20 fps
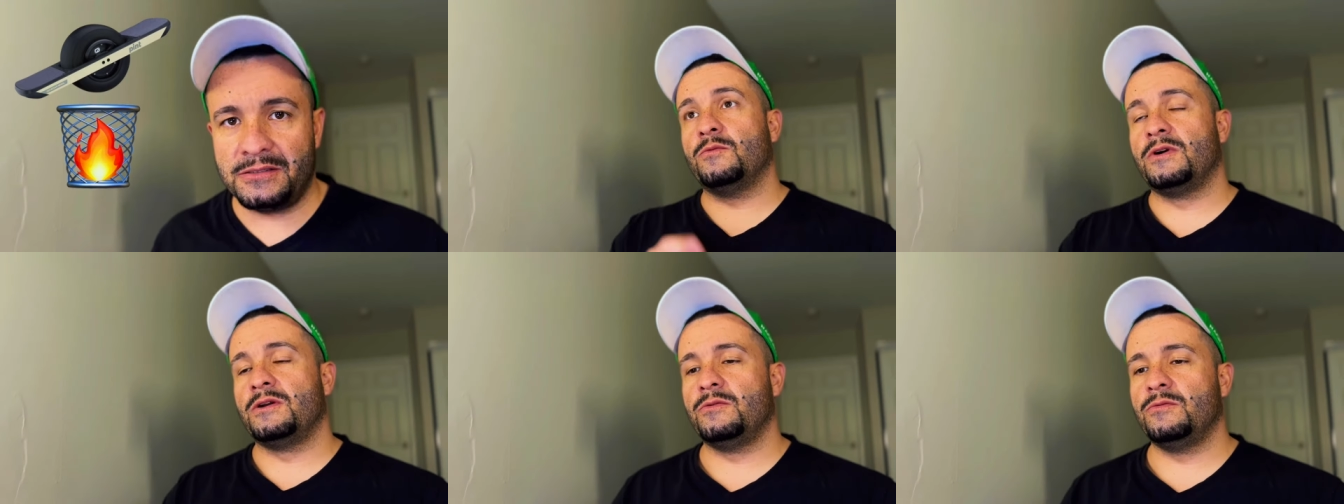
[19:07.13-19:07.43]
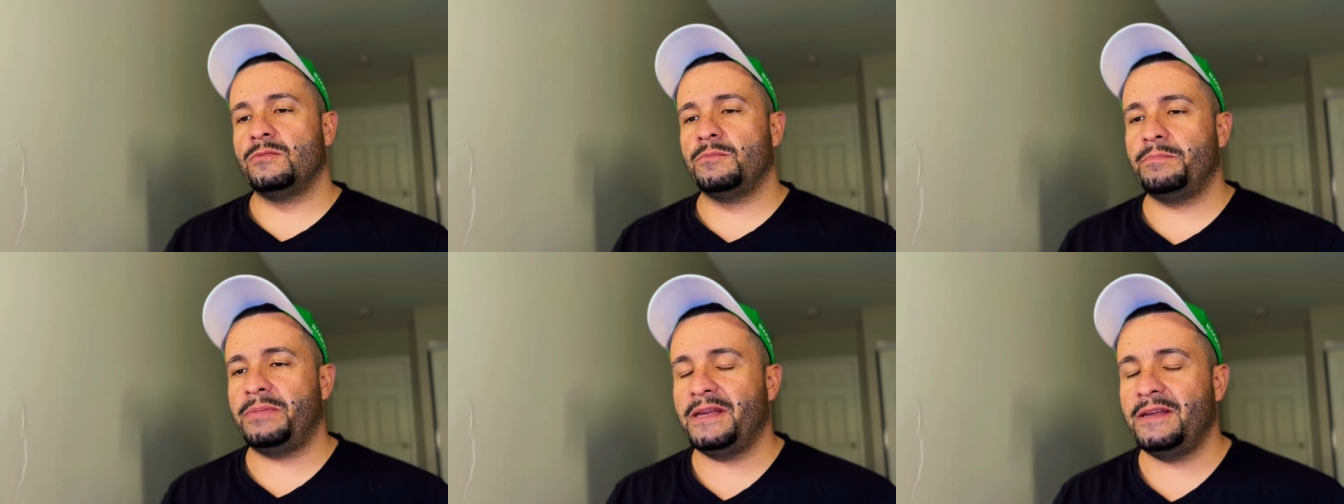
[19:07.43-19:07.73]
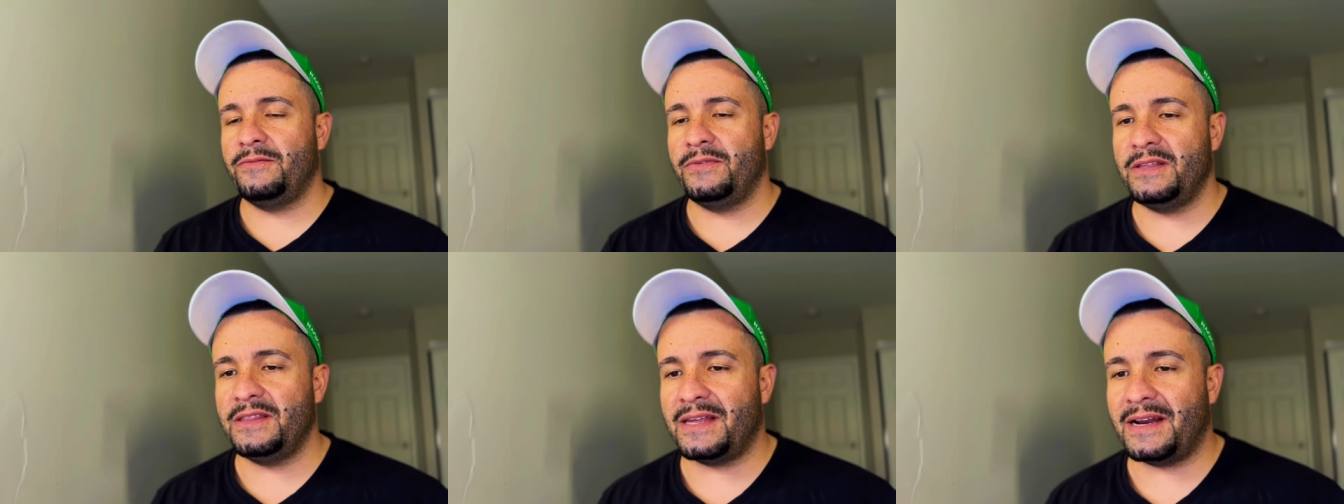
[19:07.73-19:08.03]
One
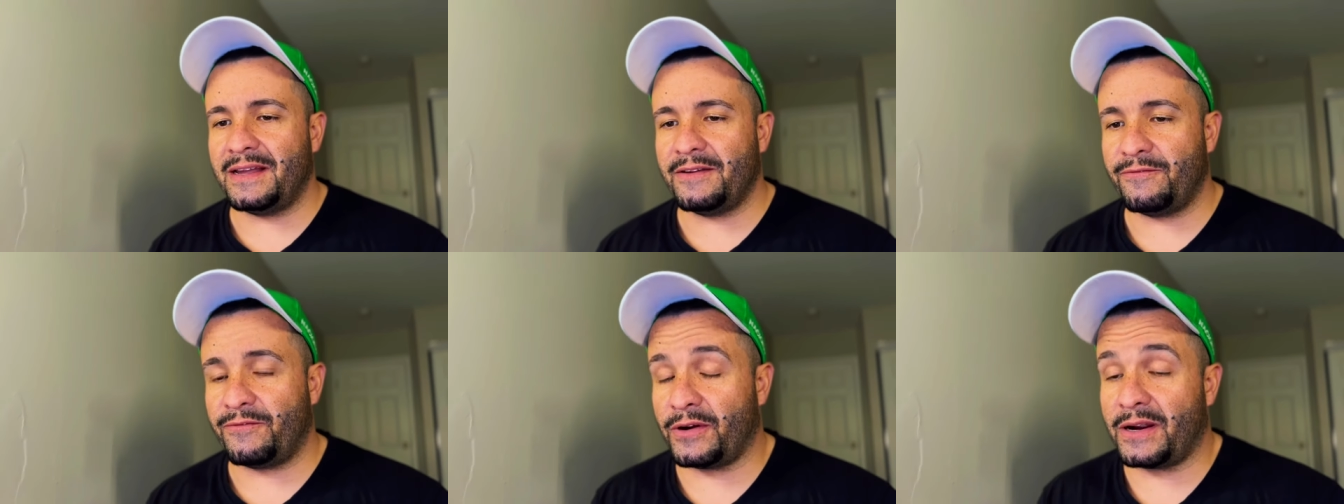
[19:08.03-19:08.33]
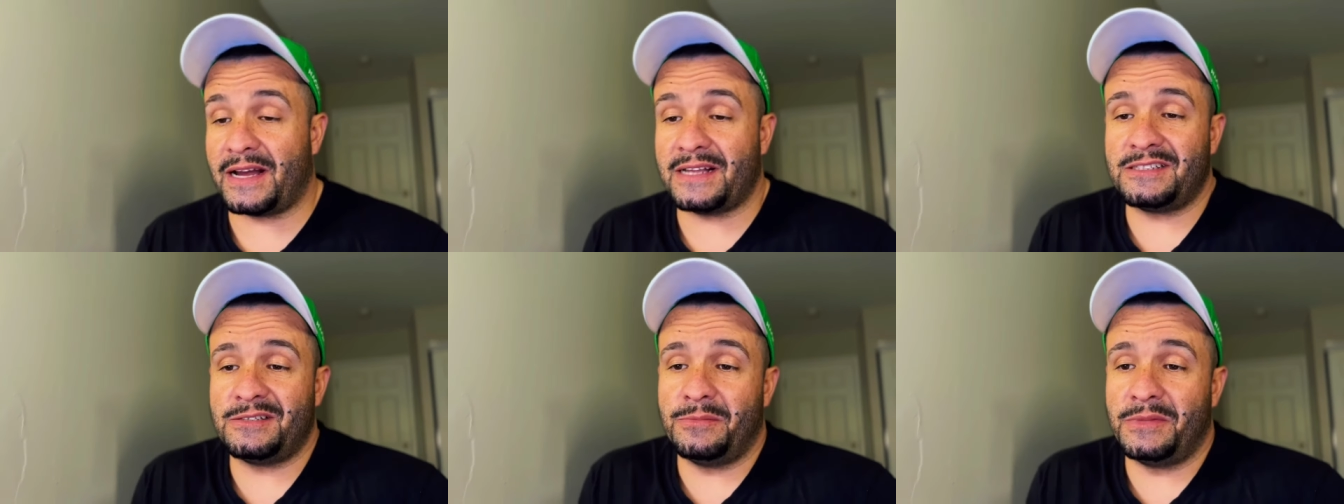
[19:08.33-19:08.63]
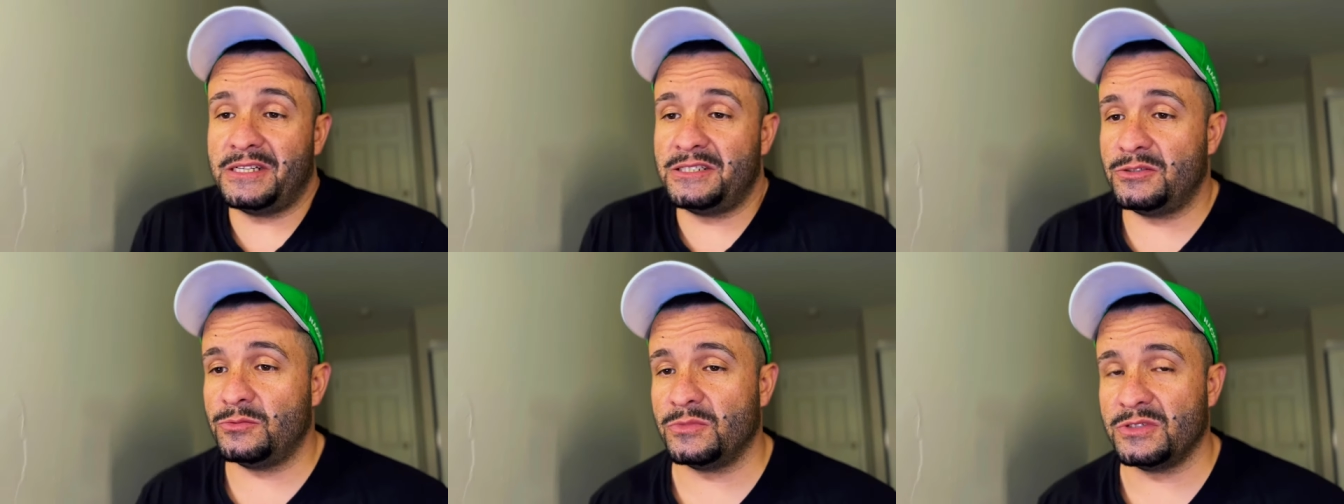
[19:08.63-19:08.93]
PEV that I forgot to
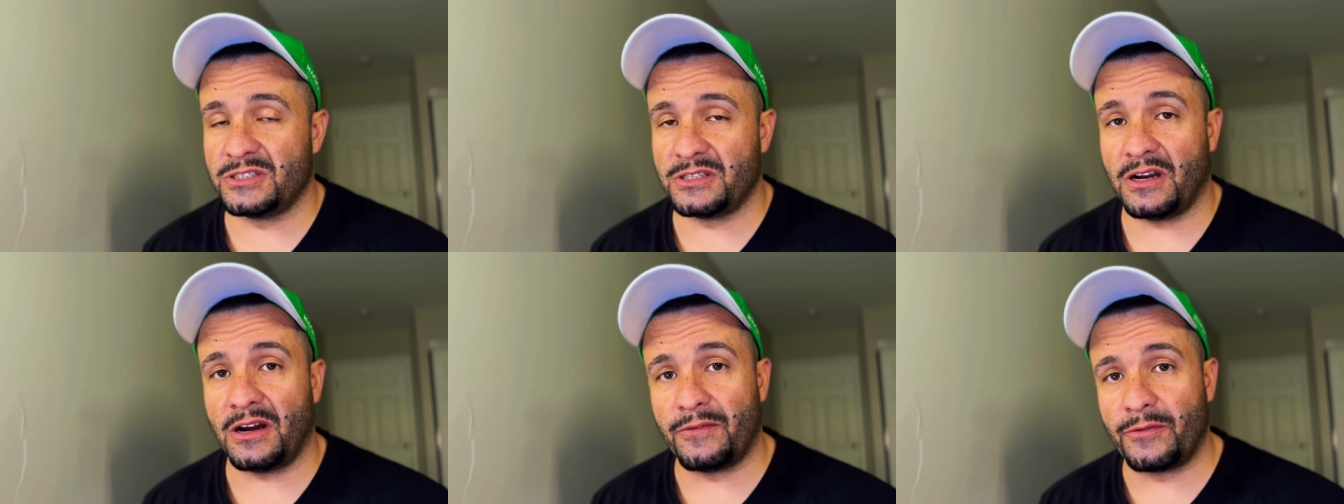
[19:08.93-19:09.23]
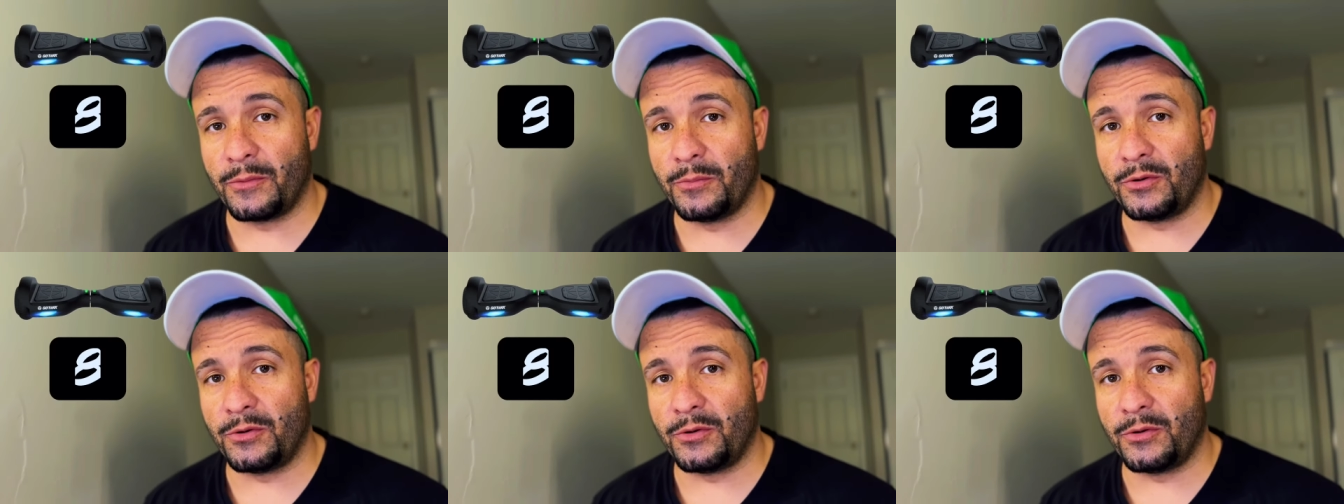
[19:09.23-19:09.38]
mention was the hoverboard.